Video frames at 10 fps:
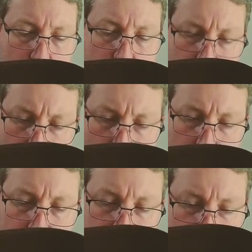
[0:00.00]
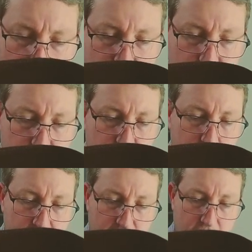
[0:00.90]
No one can snatch them from
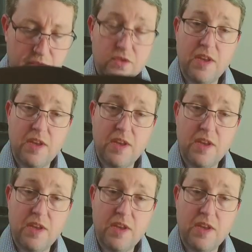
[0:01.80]
the Father's